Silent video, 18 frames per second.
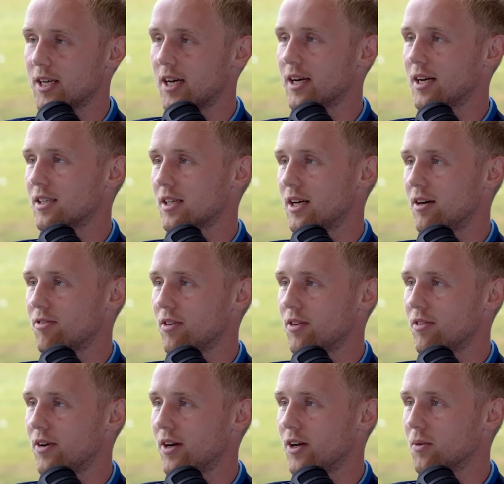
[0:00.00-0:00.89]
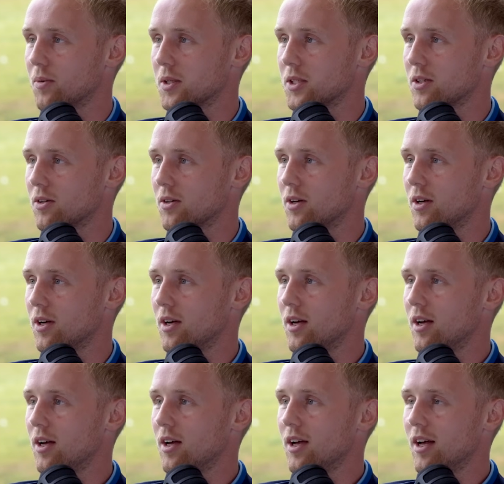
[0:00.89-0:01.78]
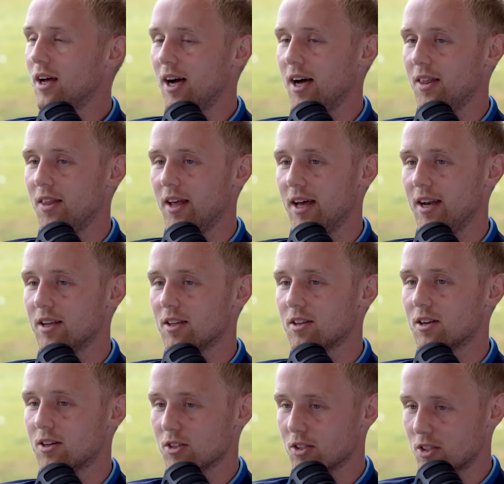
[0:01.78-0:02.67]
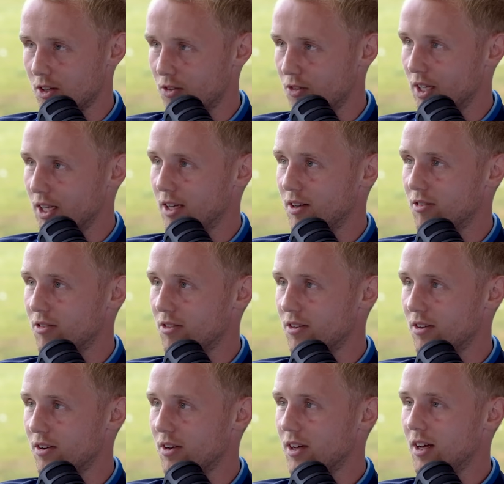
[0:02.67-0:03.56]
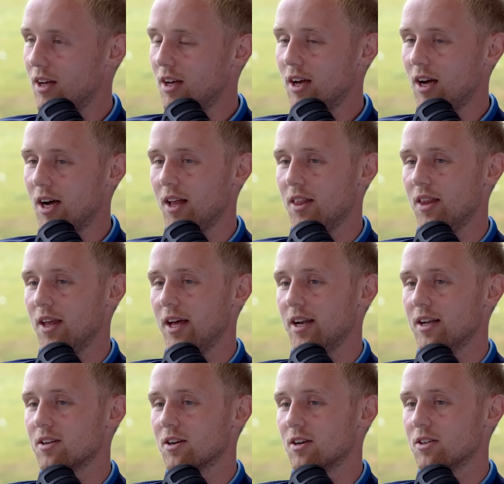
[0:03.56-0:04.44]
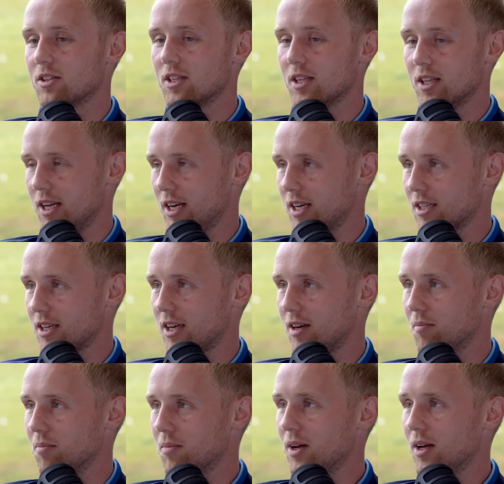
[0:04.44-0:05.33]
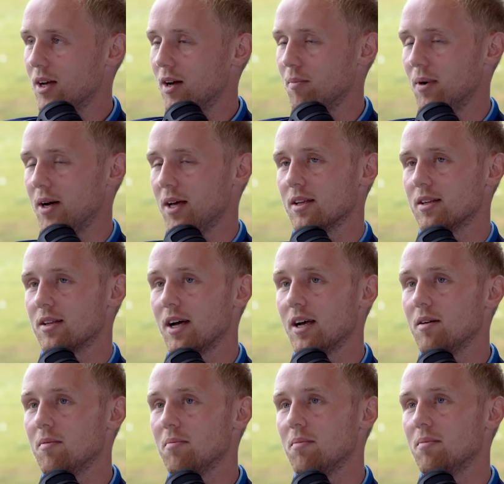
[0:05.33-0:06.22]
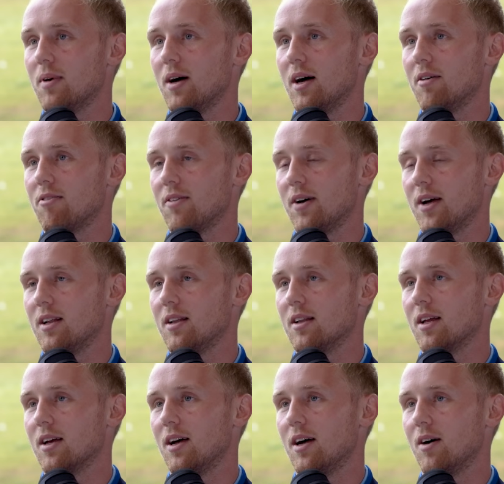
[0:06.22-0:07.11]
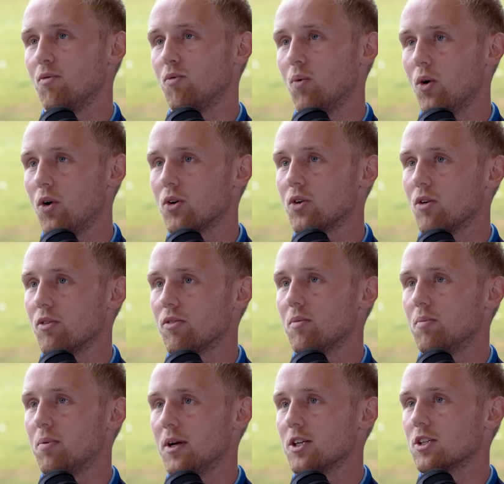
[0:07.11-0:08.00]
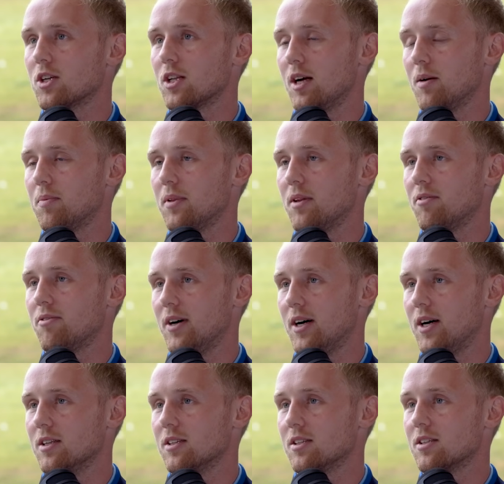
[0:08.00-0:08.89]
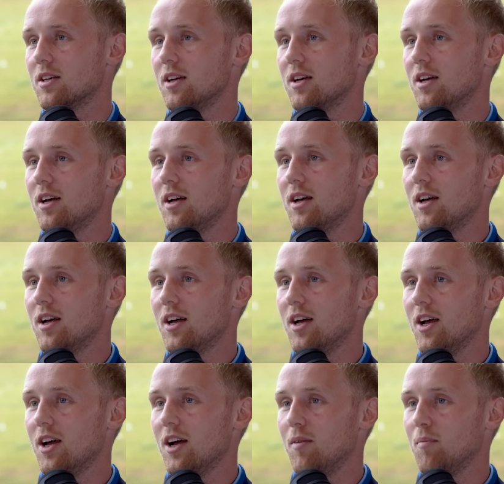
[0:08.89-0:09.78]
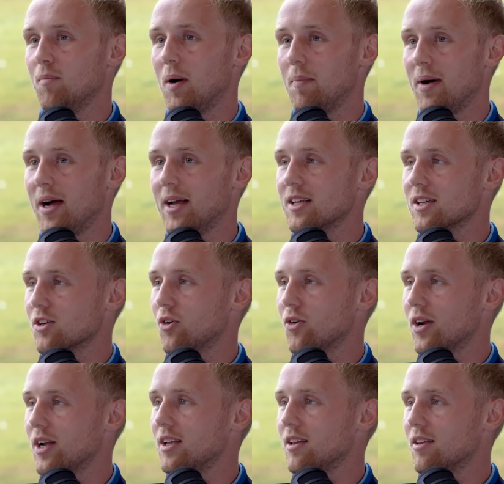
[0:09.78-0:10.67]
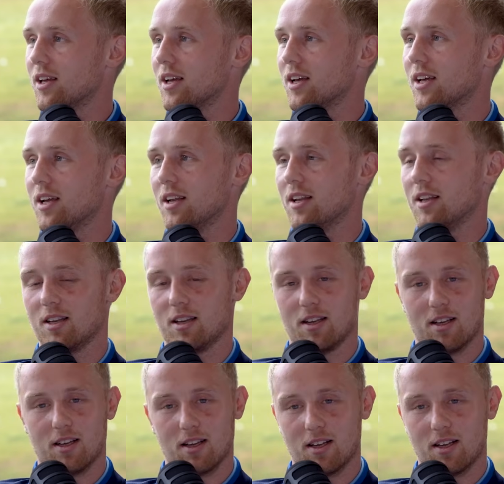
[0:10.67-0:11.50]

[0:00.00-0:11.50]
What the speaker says: seconds after the final whistle, and then it turns to relief, and then it turns to the next game. And by the time I find that I've walked off the pitch clapping the fans, my mind is already thinking,